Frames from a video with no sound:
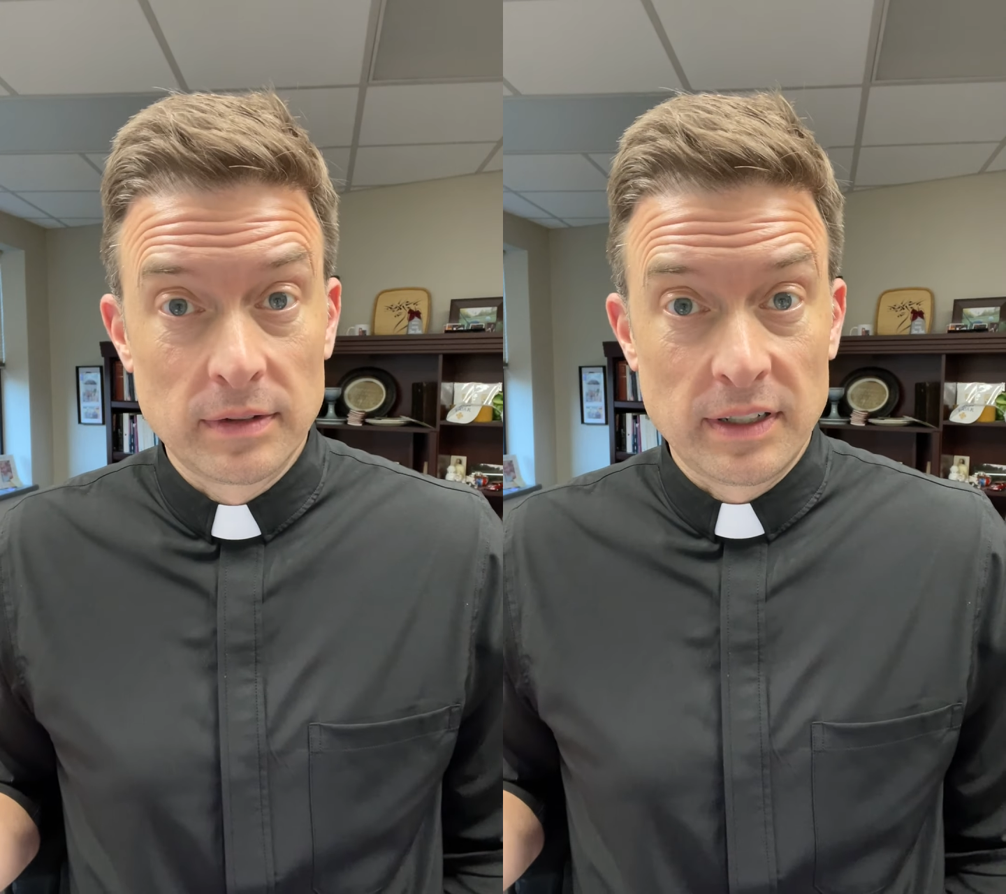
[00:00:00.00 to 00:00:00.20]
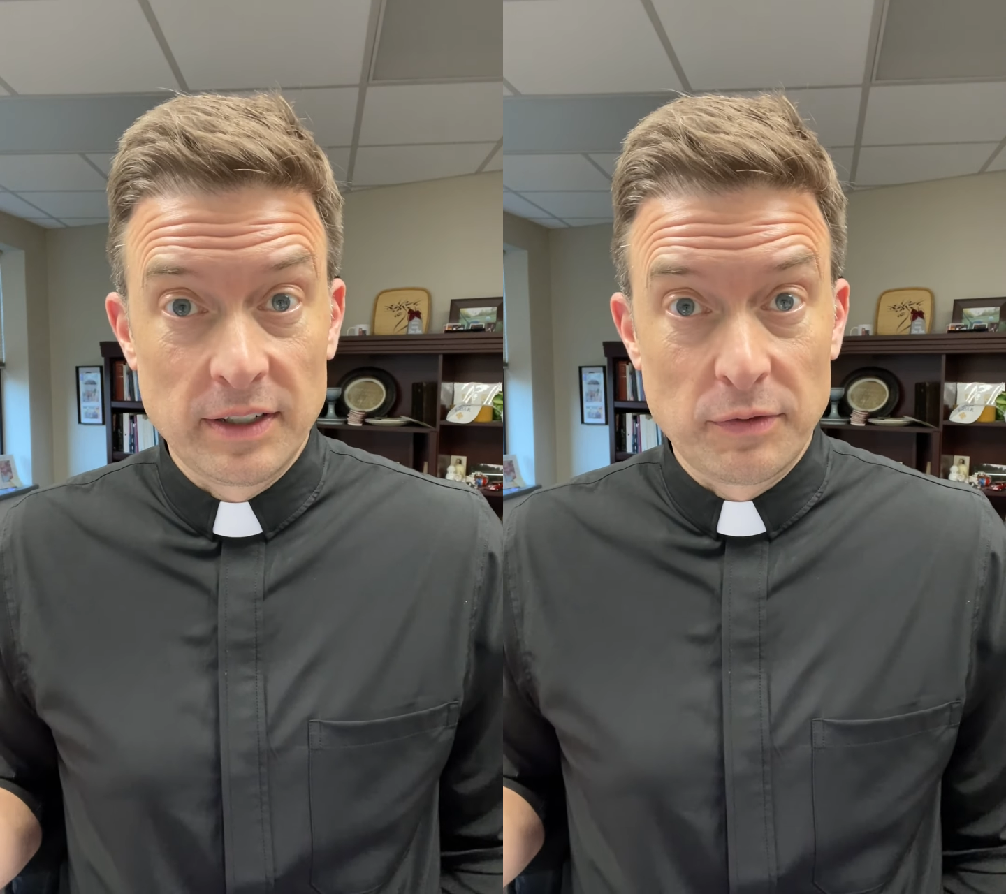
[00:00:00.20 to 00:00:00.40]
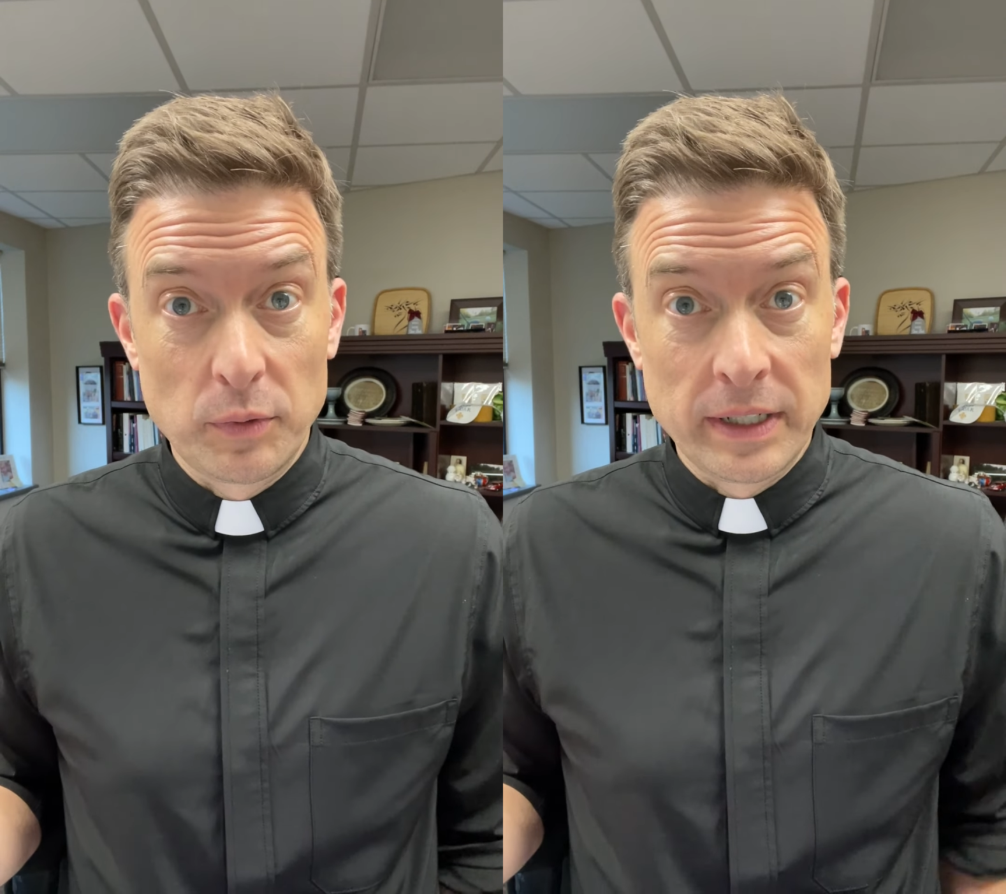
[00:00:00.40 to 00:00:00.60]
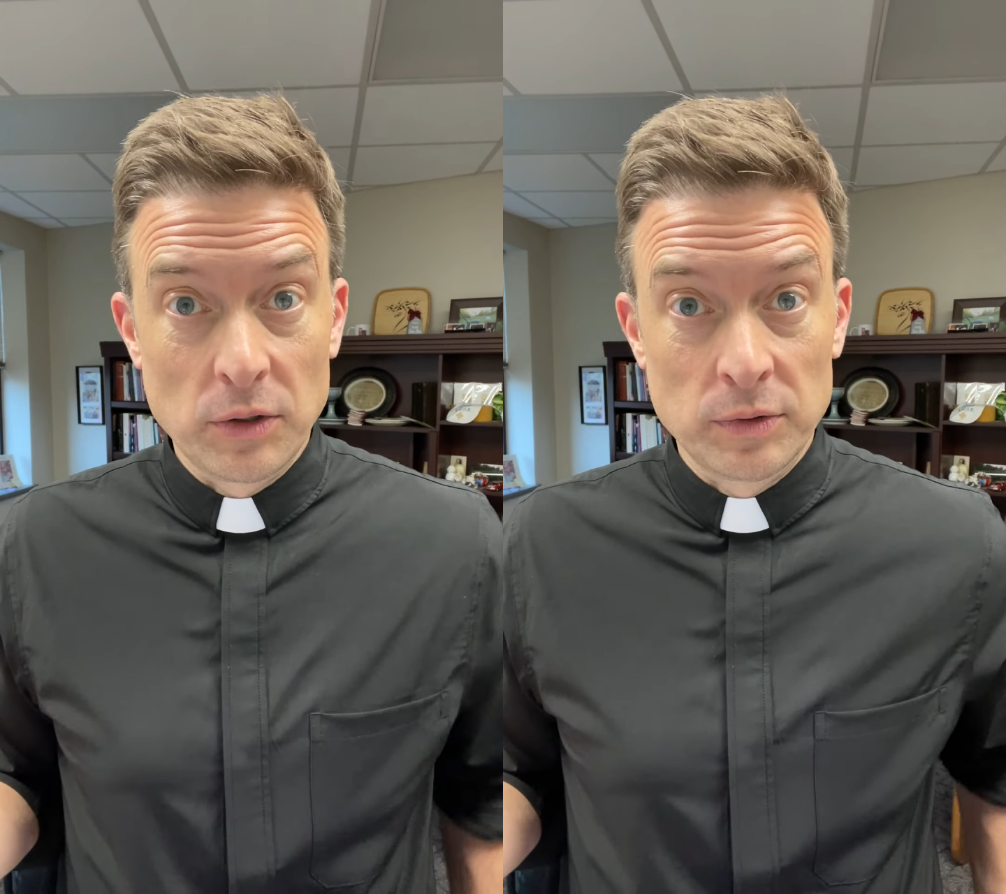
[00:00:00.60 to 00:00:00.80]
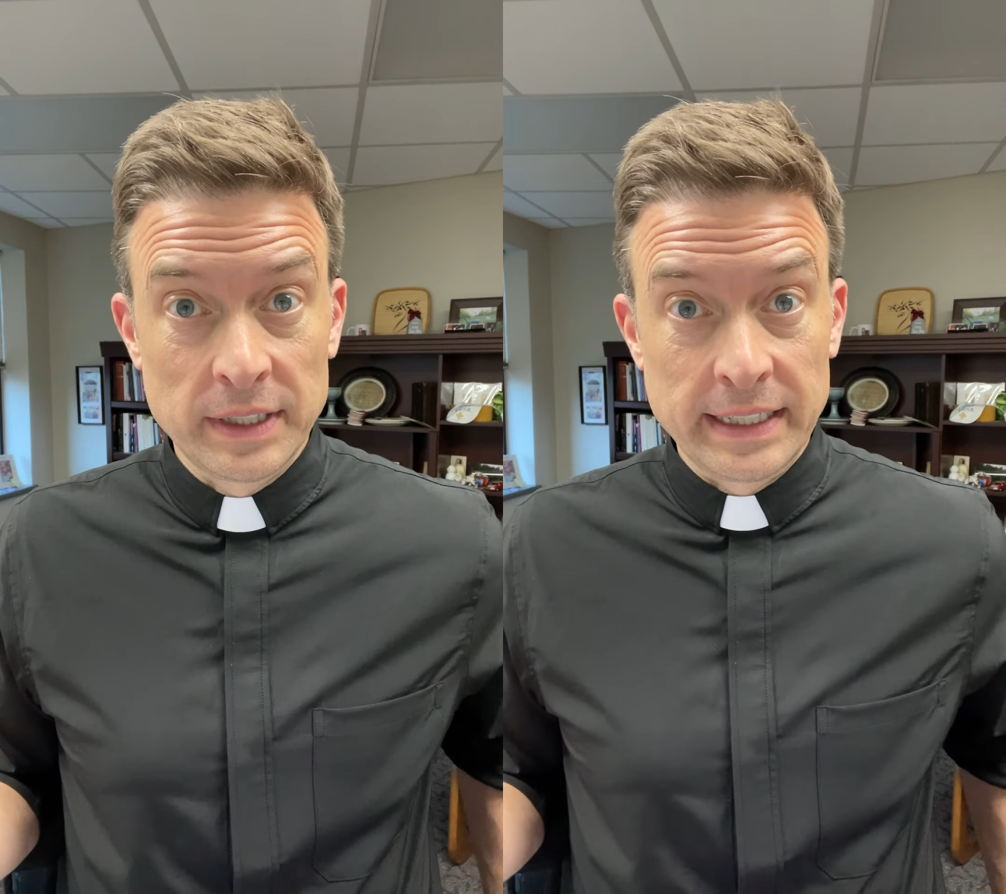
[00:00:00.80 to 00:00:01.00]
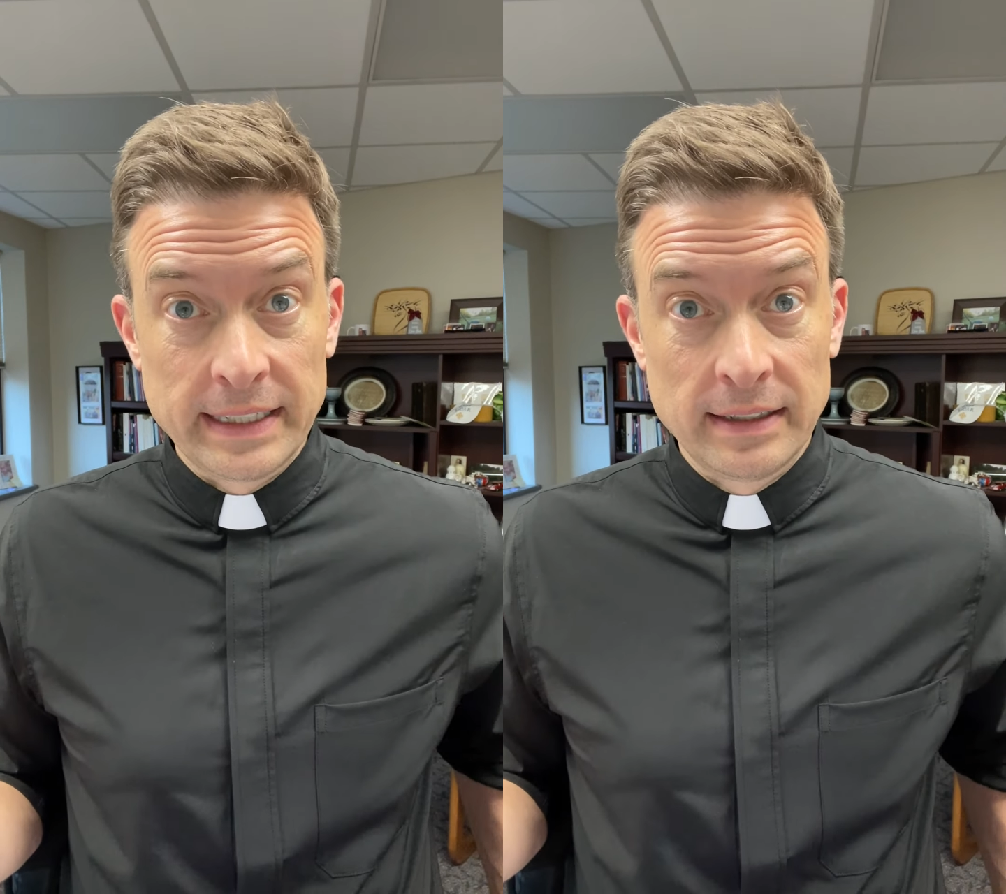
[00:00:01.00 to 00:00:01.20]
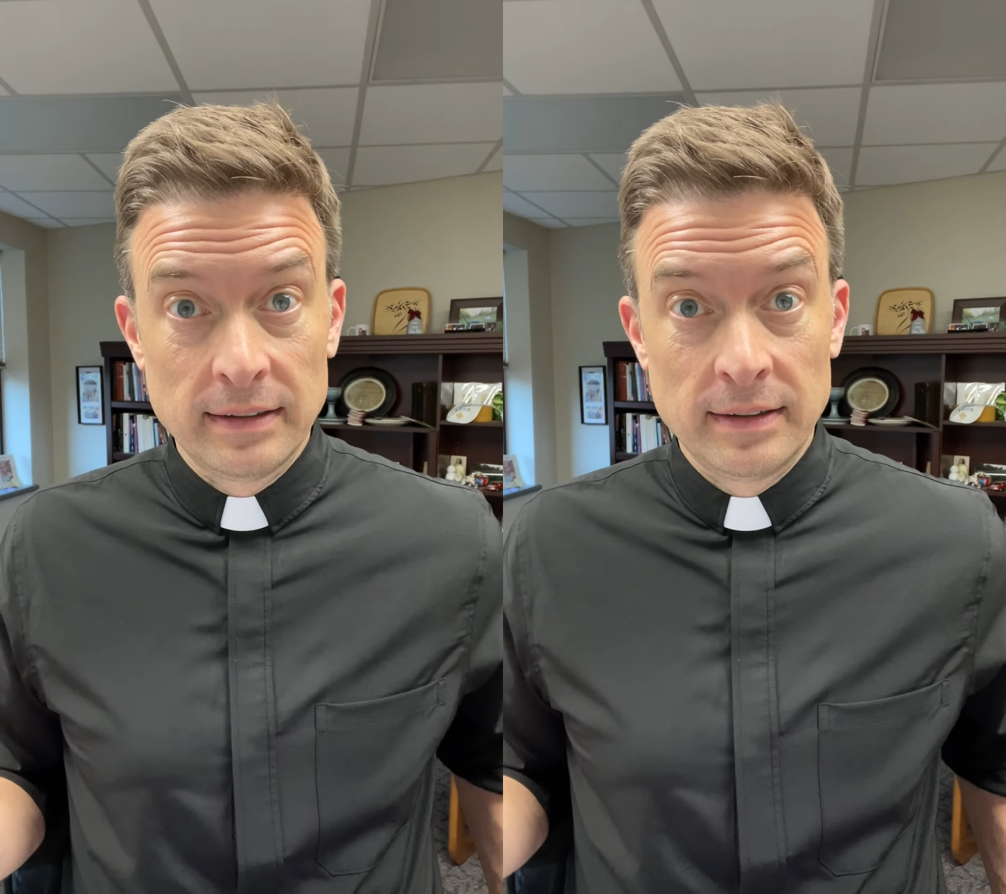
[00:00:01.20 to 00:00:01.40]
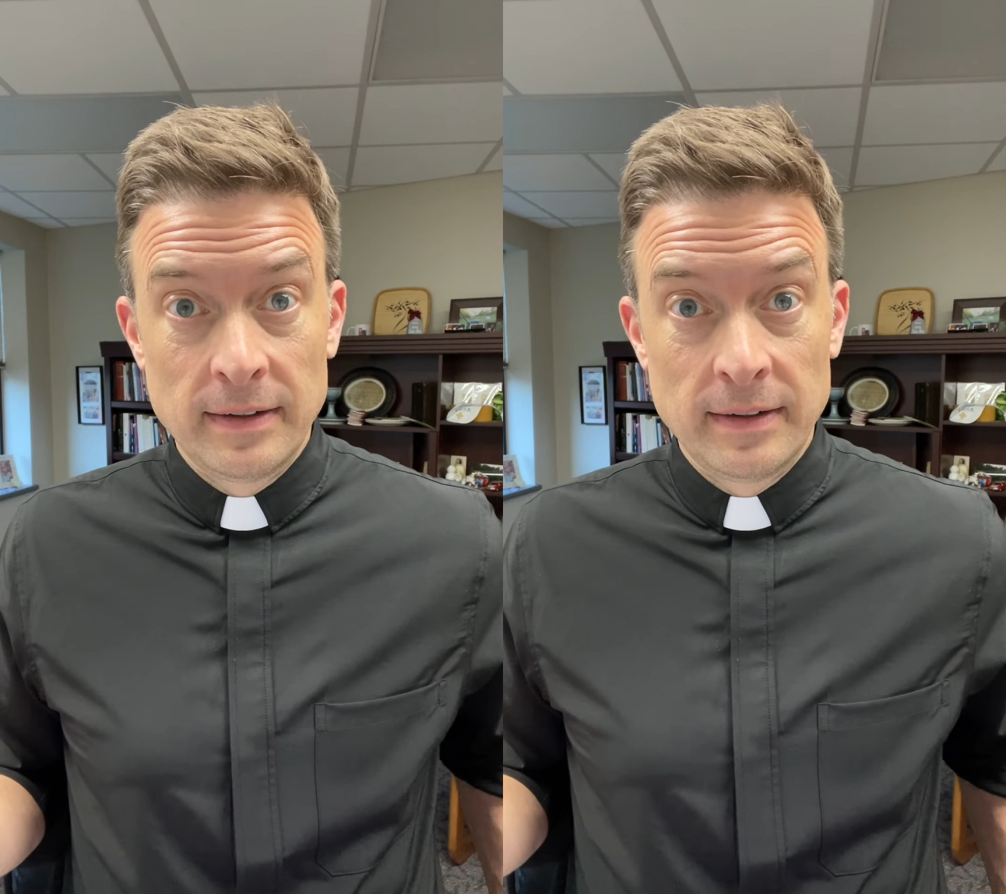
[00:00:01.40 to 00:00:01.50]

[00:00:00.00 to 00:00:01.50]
if we only